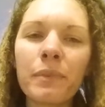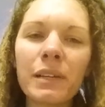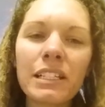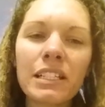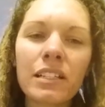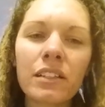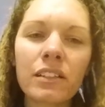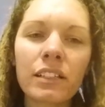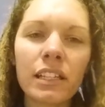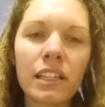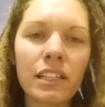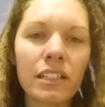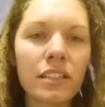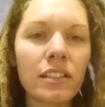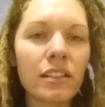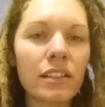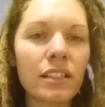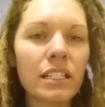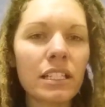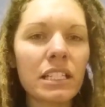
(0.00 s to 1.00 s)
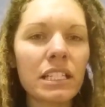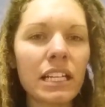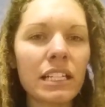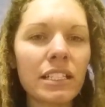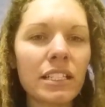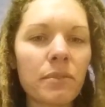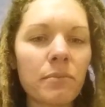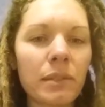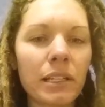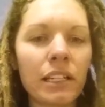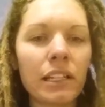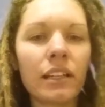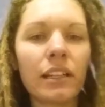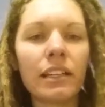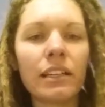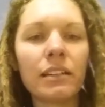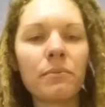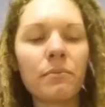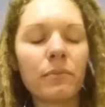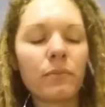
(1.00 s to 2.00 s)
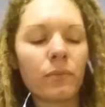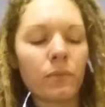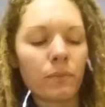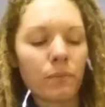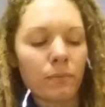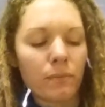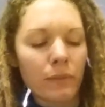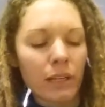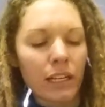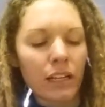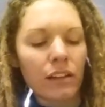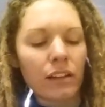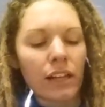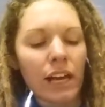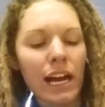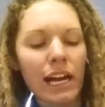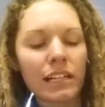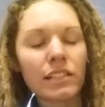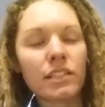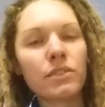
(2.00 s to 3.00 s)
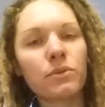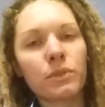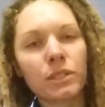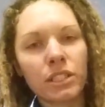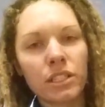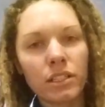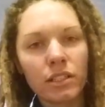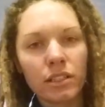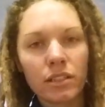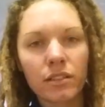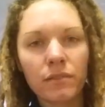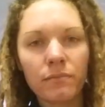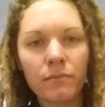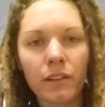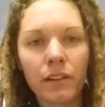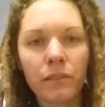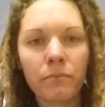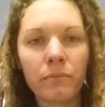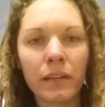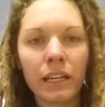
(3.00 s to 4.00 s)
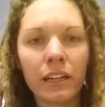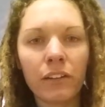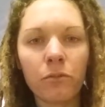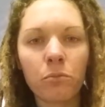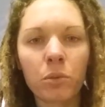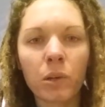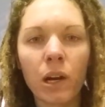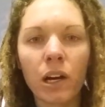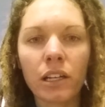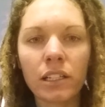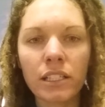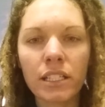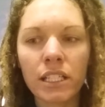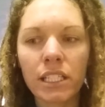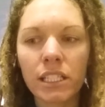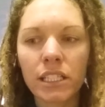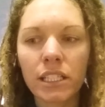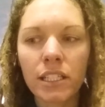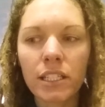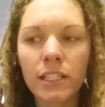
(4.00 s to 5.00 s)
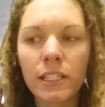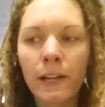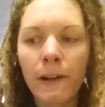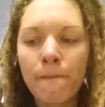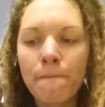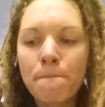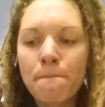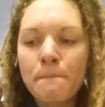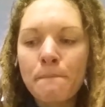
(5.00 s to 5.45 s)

basically the sentiment in my class, which is made of Protestants,